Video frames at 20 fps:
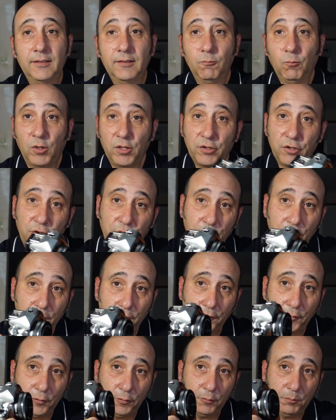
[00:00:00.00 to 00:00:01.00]
want to shoot
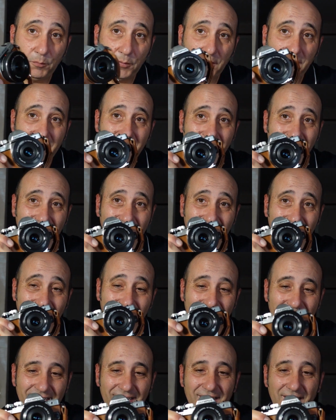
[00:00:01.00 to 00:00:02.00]
film.
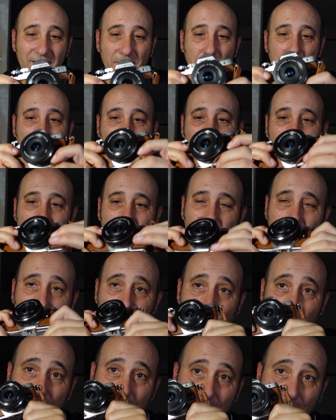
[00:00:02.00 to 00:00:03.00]
But I've
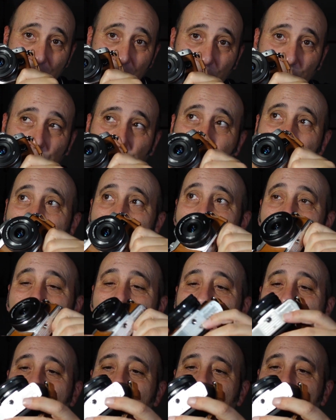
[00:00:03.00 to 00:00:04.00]
got a digital
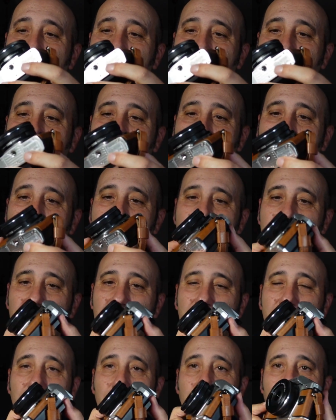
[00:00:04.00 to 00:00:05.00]
camera.
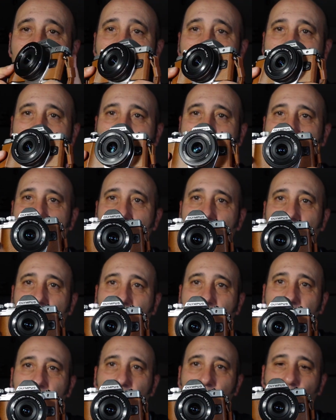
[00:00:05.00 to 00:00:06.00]
This is my
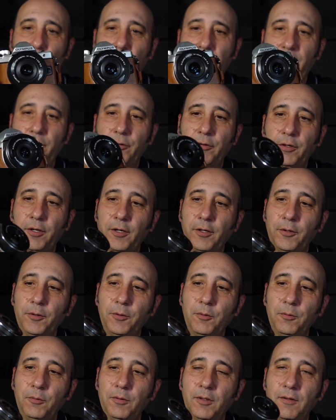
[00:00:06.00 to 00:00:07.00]
classic
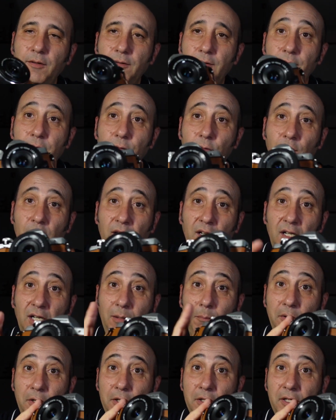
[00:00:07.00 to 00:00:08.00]
retro
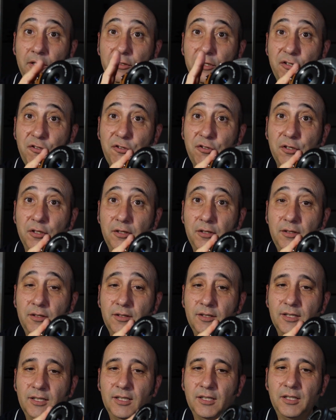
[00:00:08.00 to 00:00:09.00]
limited edition
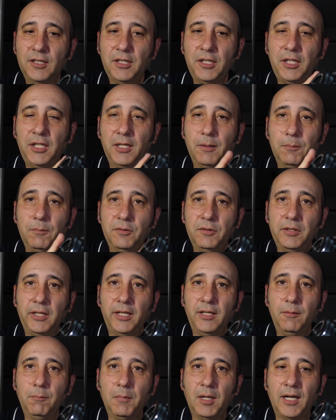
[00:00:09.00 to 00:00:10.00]

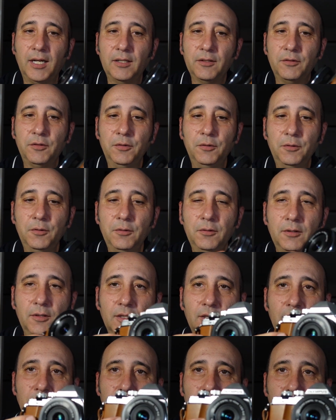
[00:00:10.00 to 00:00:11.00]
EM10 Mark II
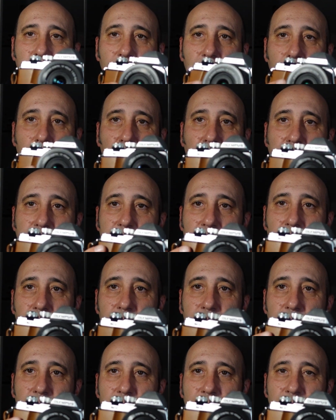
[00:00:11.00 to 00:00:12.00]
with the brown
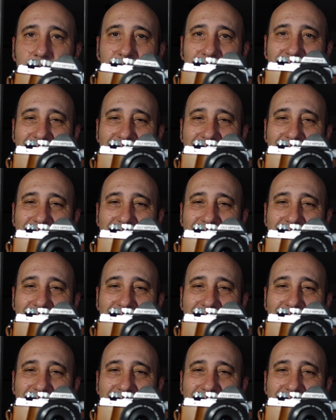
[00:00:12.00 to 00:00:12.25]
lever.